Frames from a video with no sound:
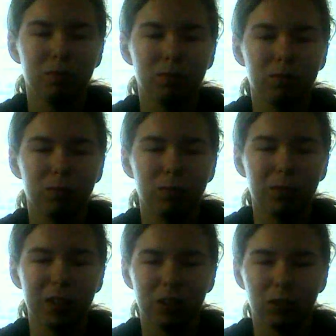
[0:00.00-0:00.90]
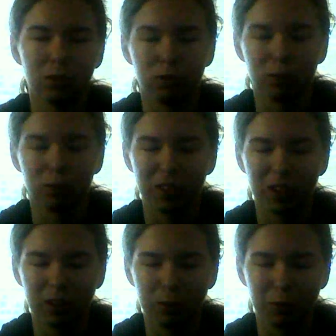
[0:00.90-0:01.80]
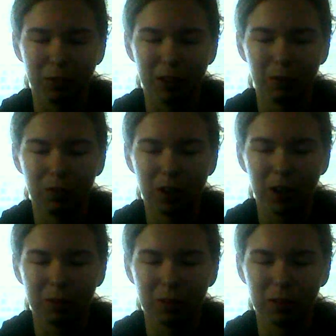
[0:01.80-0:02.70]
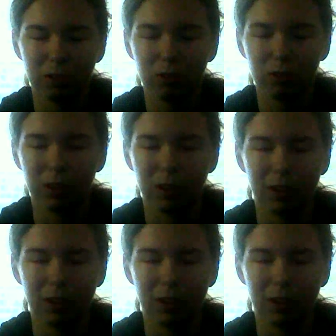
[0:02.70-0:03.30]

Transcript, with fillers: in school because when I would have a seizure, I couldn't.